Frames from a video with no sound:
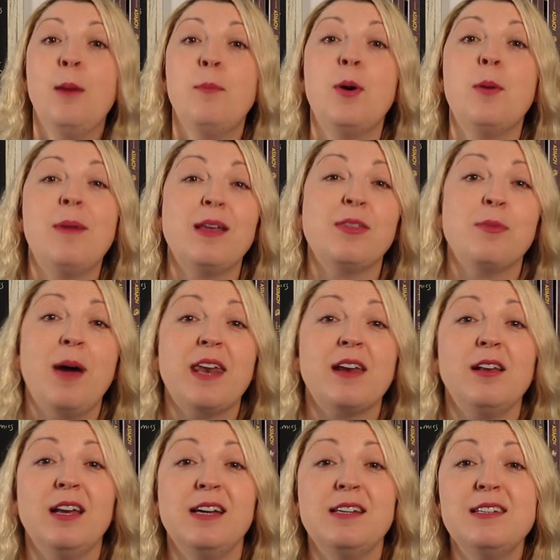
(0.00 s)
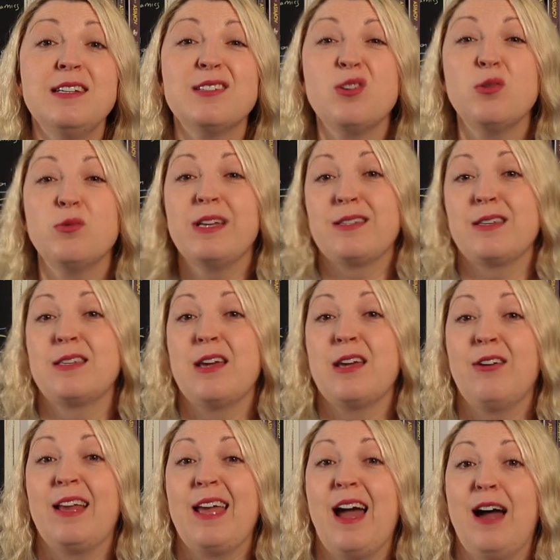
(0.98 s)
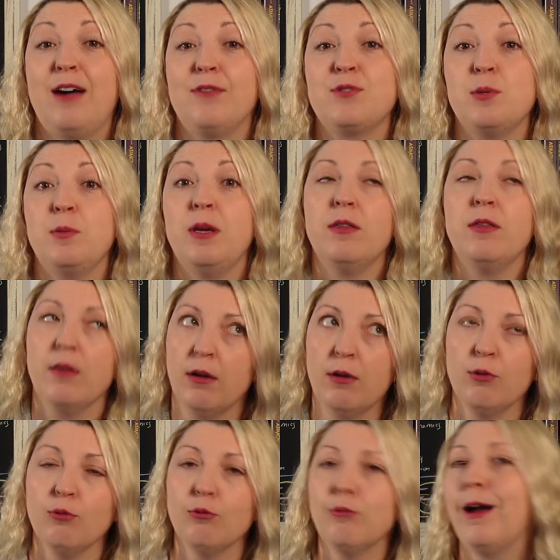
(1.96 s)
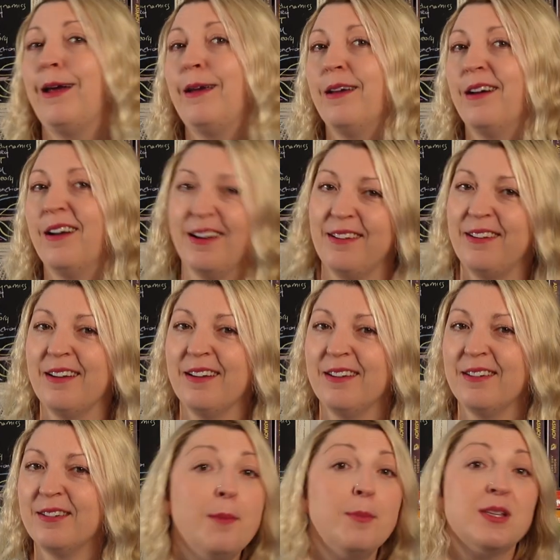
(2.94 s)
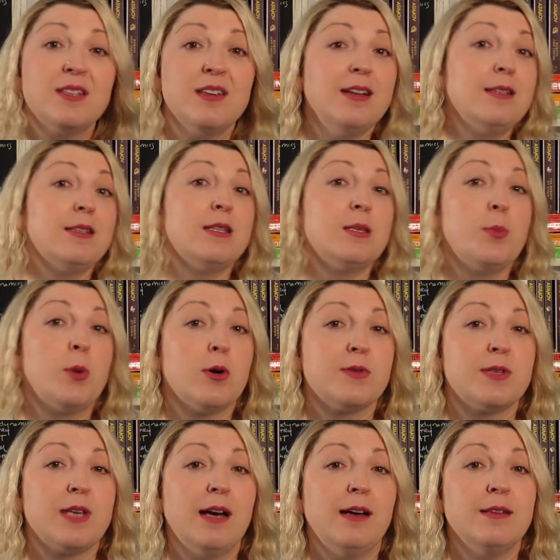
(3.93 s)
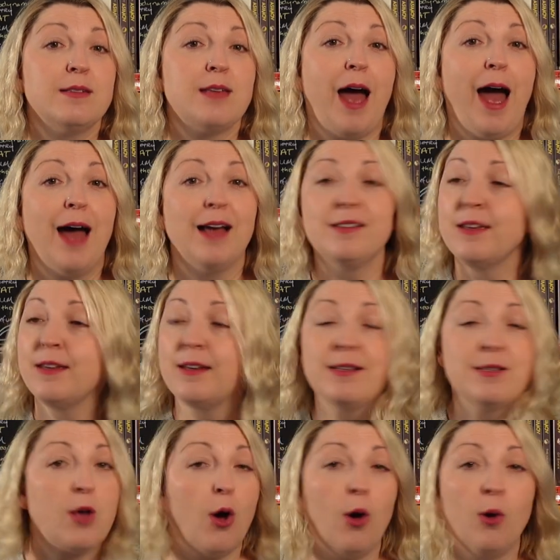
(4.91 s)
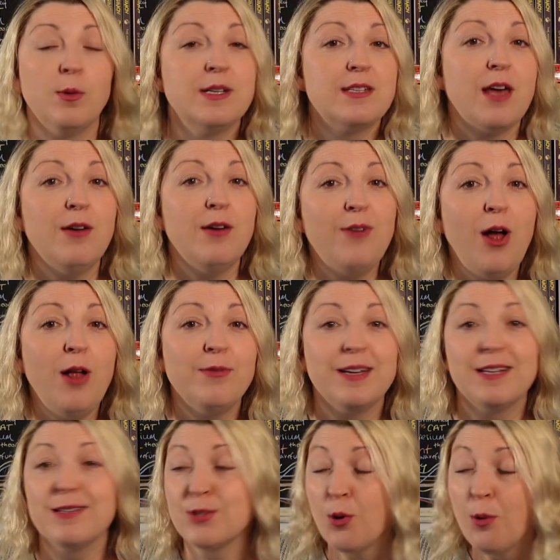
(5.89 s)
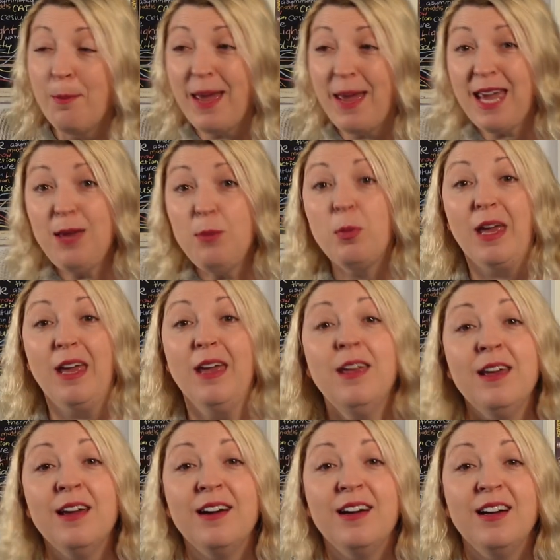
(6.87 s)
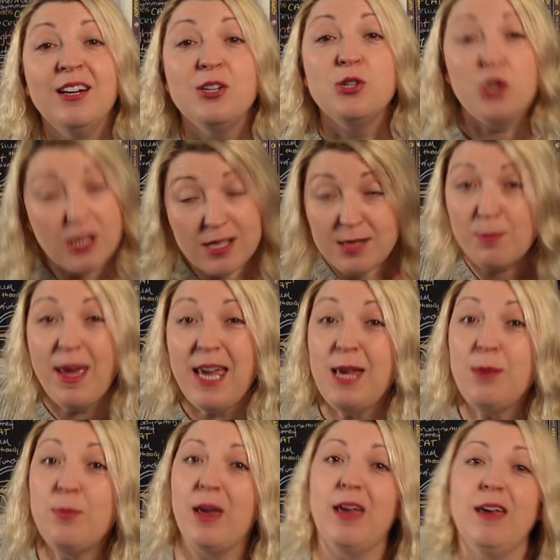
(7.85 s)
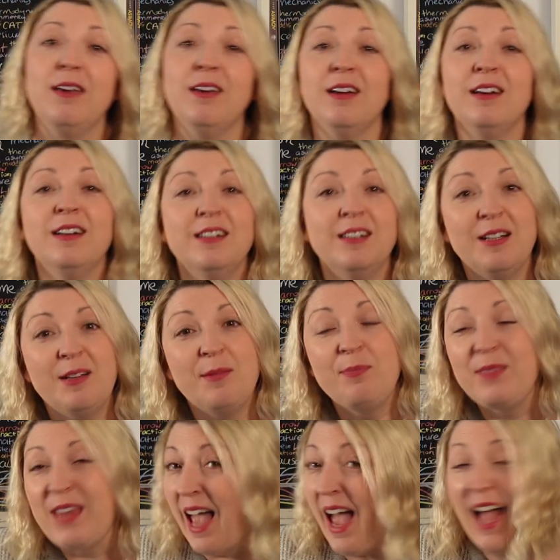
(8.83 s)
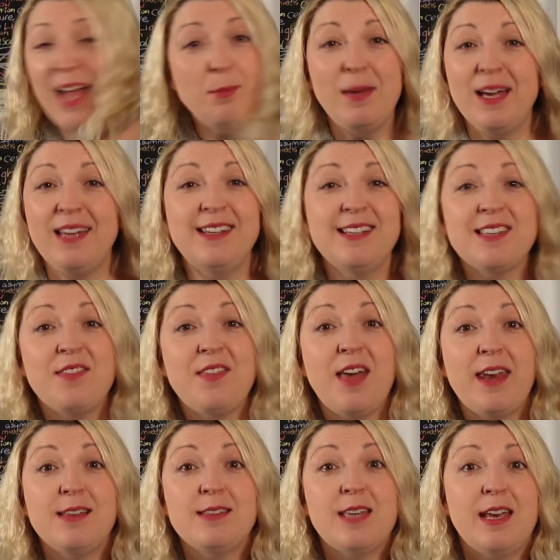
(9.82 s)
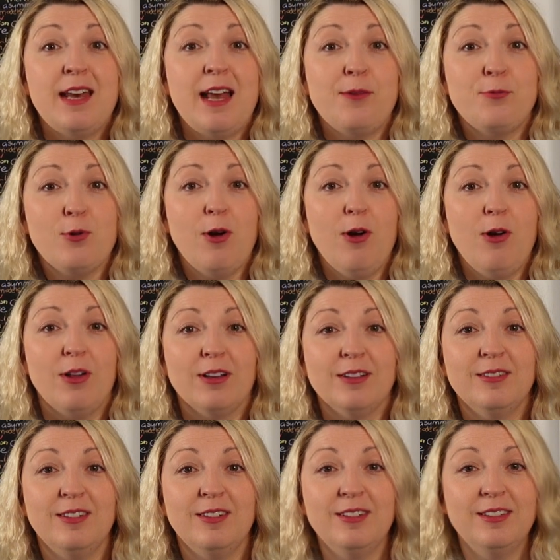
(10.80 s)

but mathematical ideas don't necessarily have to be the right idea. But science is a process, and it is always evolving. So maybe, just maybe, Ant-Man isn't that insane after all.